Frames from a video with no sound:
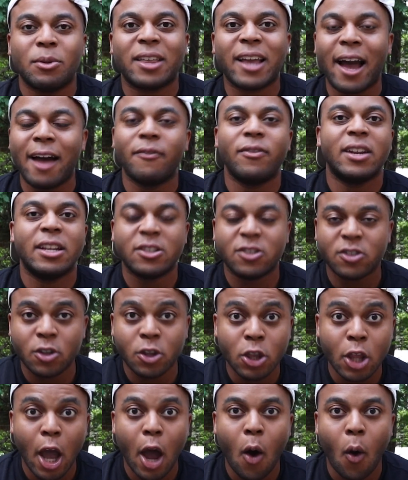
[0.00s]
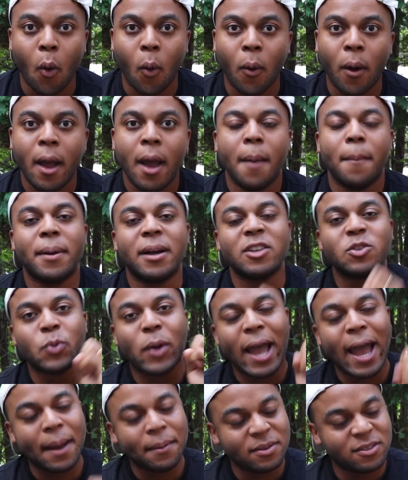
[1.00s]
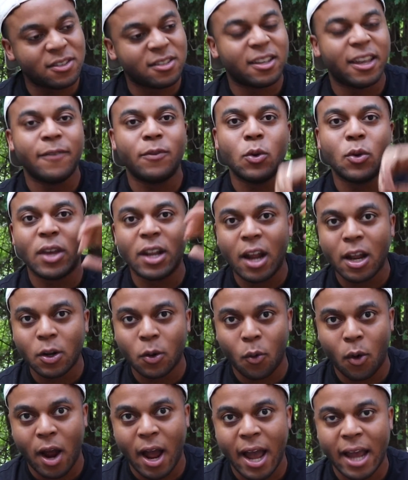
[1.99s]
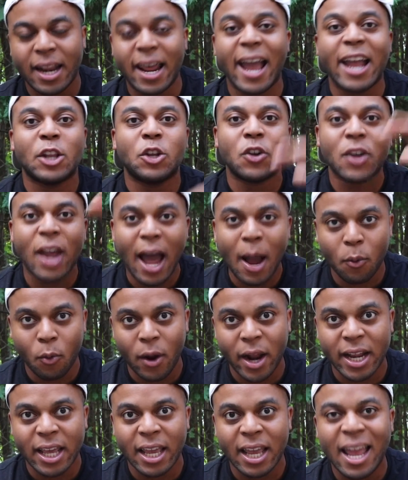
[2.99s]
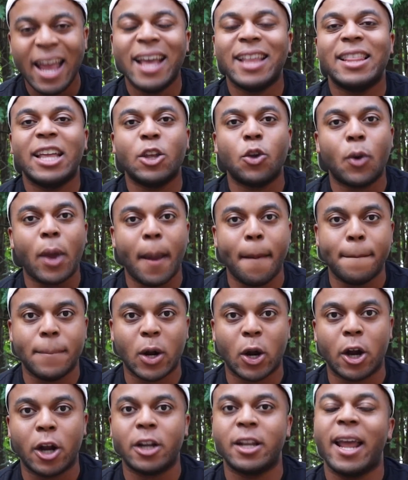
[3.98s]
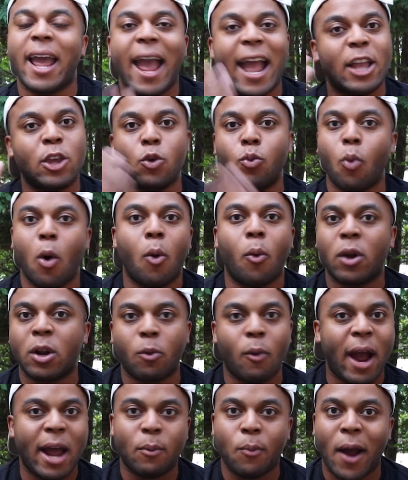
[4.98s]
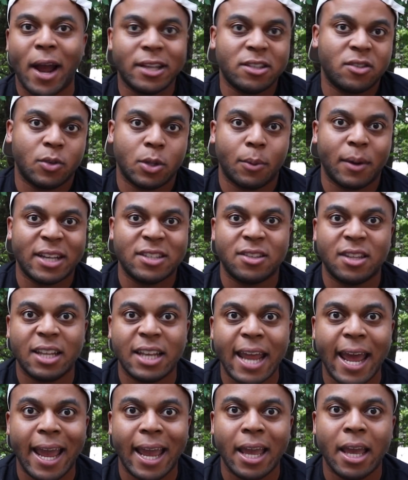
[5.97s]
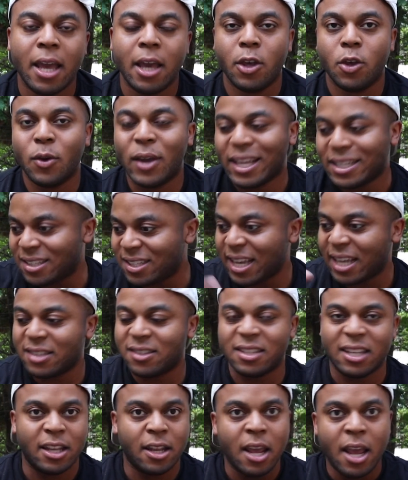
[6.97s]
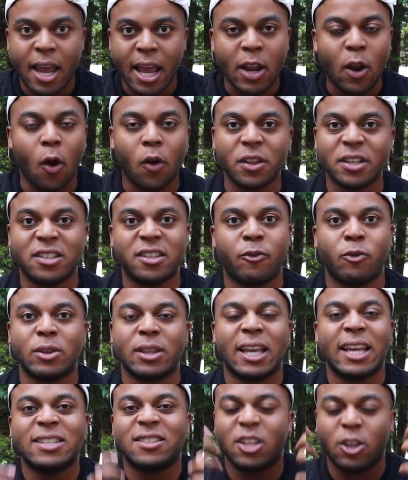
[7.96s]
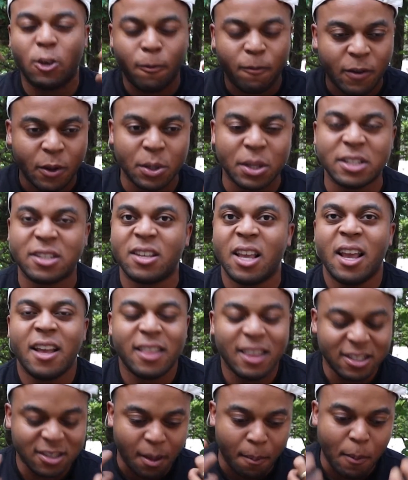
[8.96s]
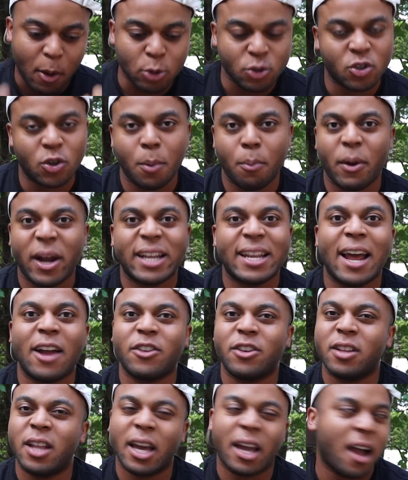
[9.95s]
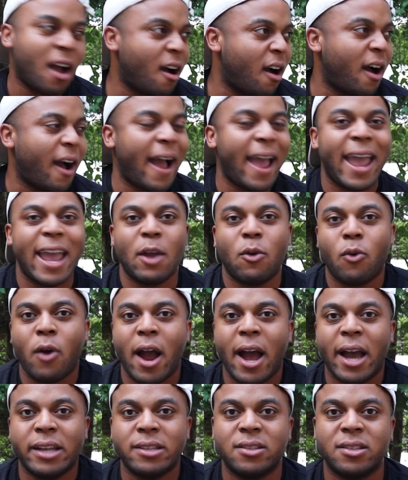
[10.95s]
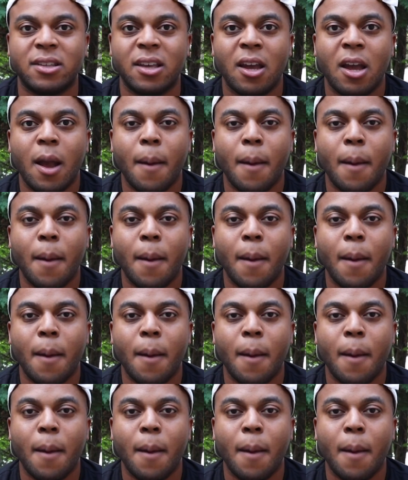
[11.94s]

with confidence, no, because what happens is if you get on a ride and you're not ready, then you get burned and you won't want to ride rides for the rest of the day. You get tense and, and all these different things, and you feel this, this emotional breakdown and you're like, oh, I hate rides.